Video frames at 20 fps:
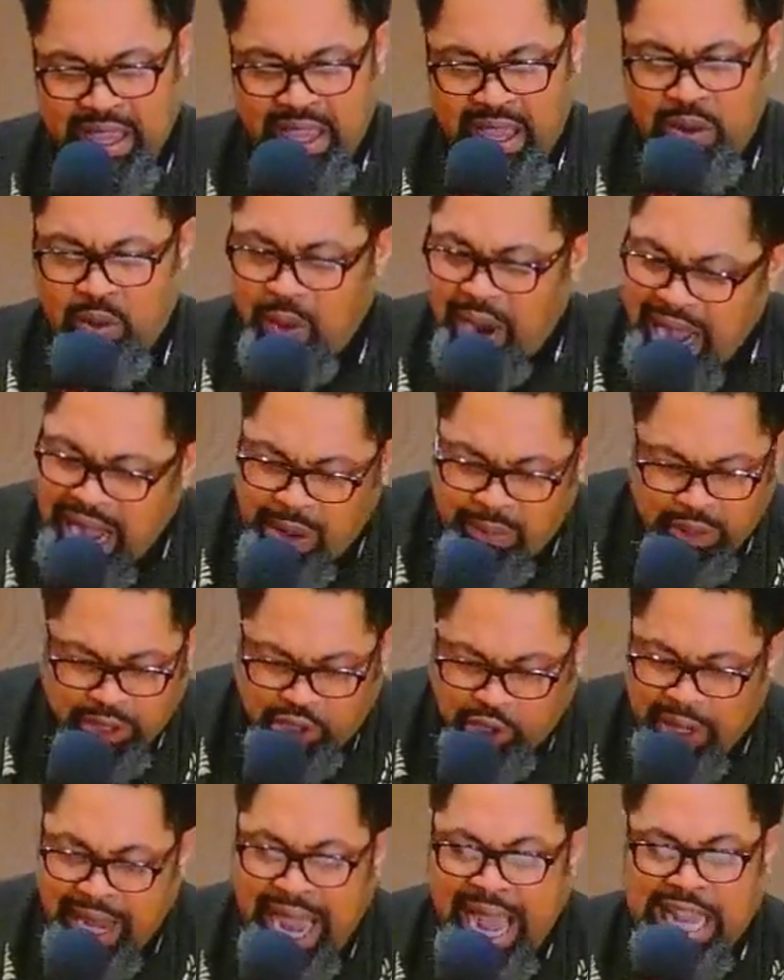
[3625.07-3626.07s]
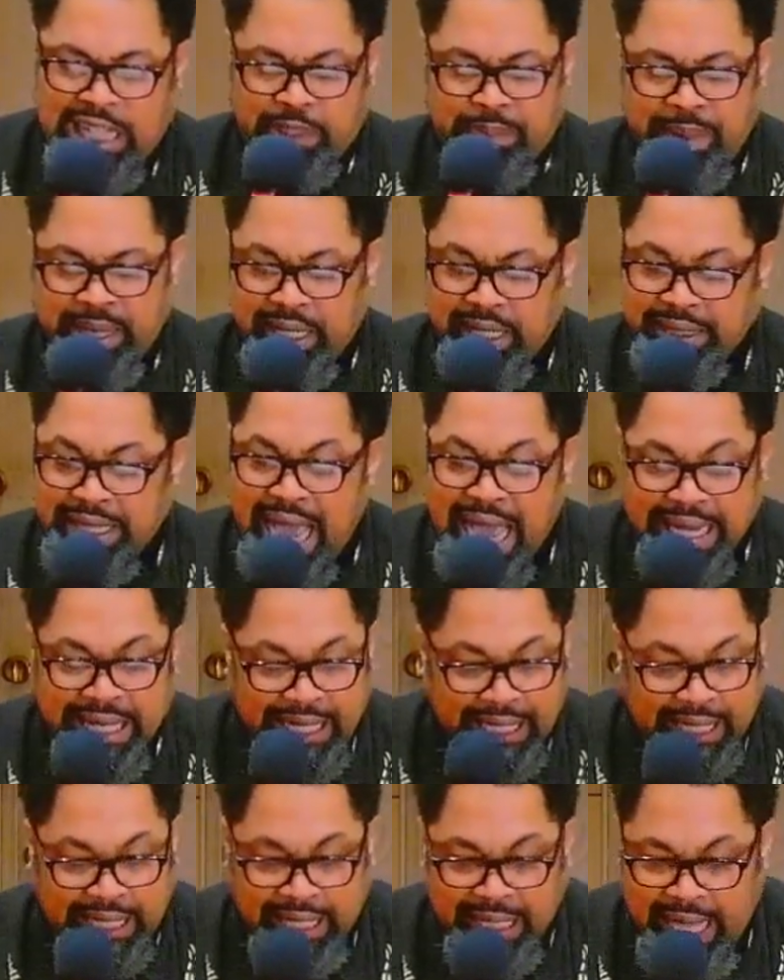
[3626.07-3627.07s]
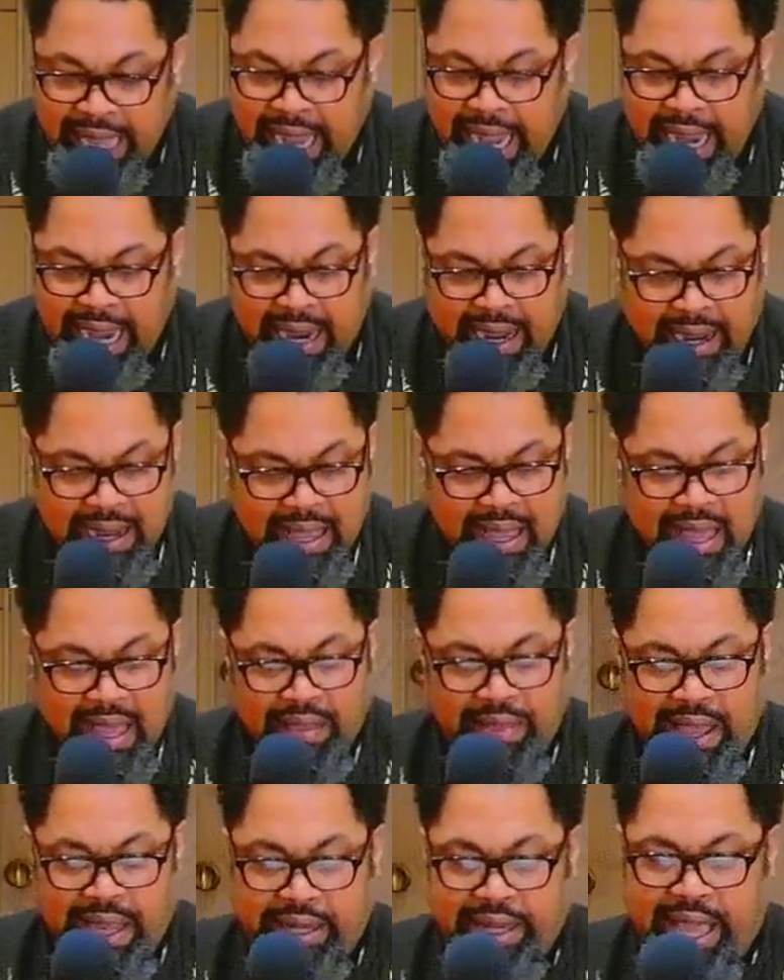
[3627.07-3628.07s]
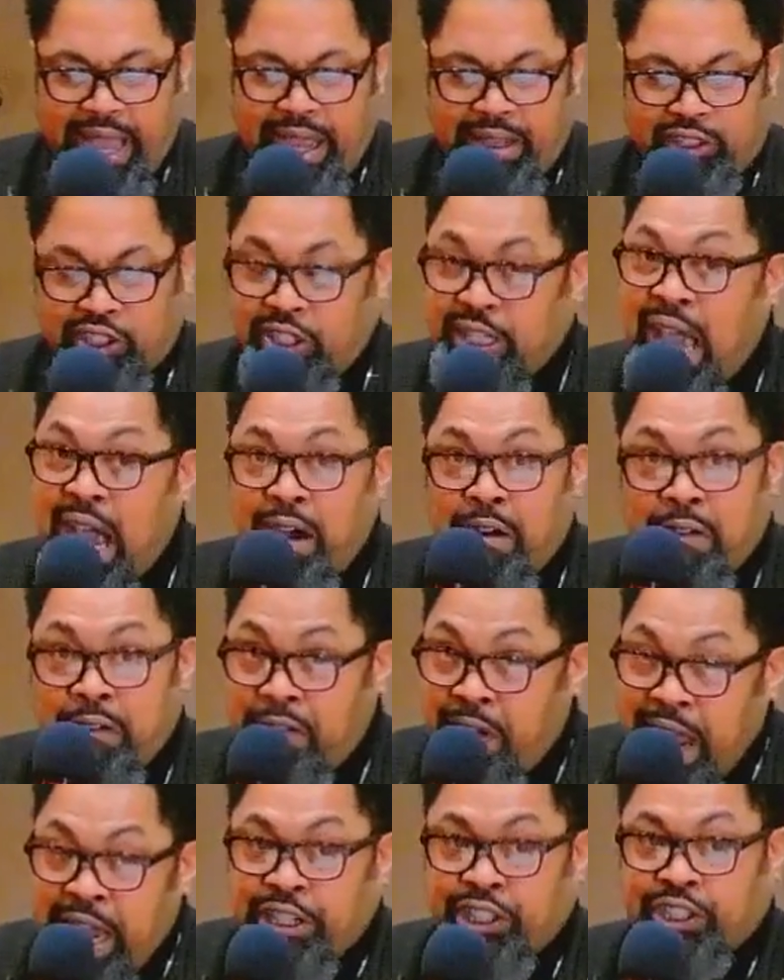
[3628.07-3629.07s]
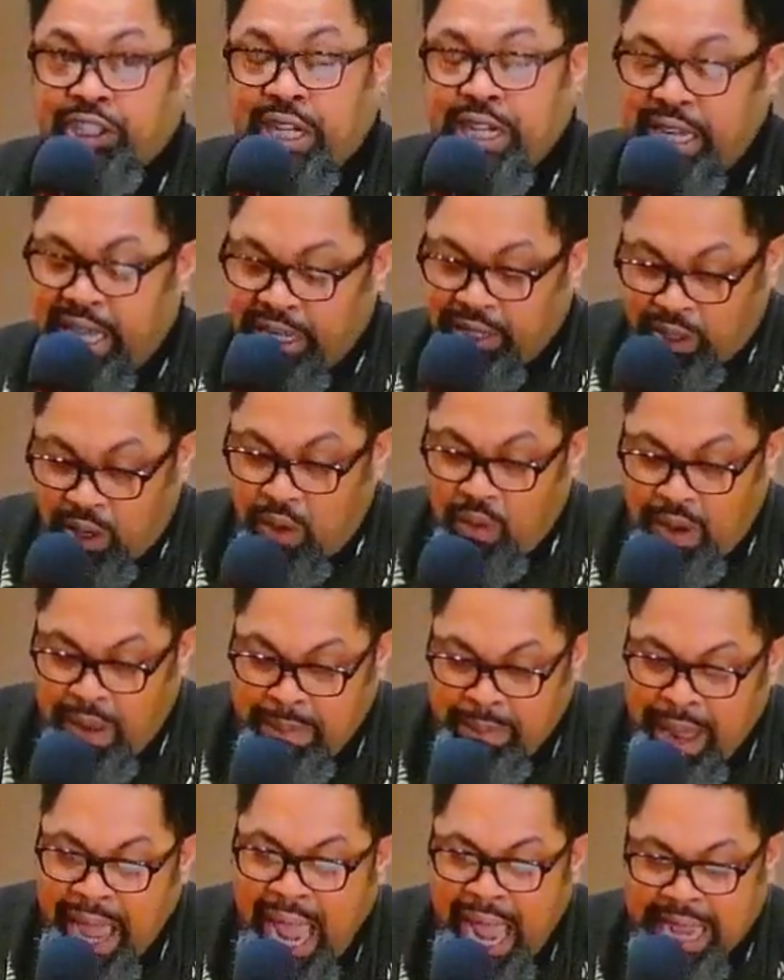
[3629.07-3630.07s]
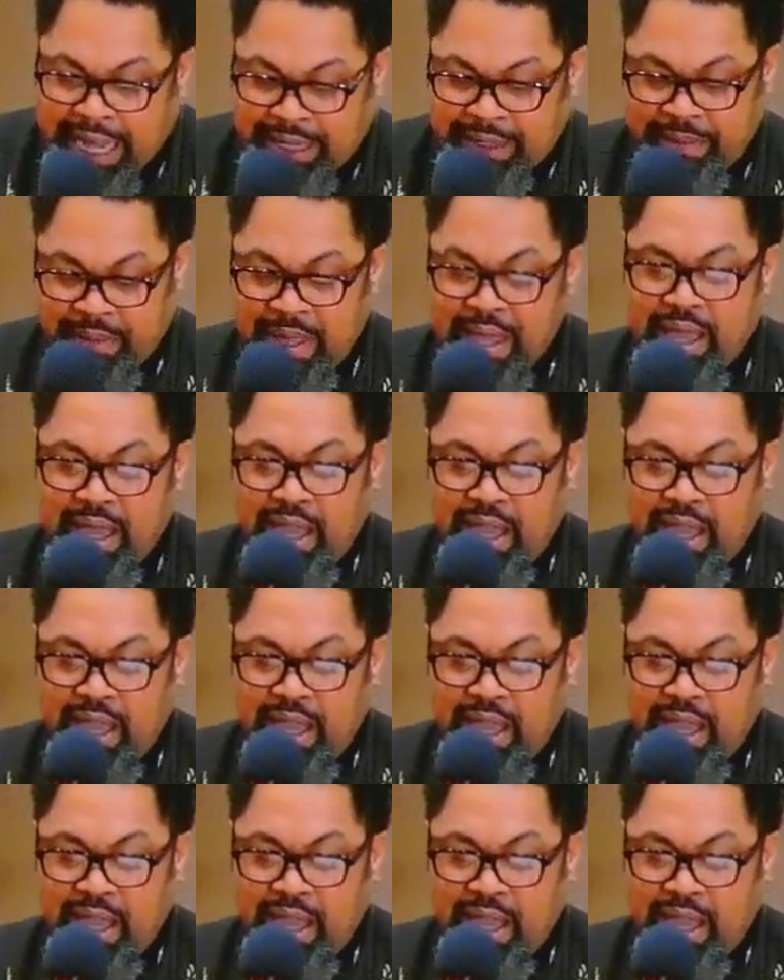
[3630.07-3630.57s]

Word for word: Why would you ask? Because I declare that there's salvation in going back.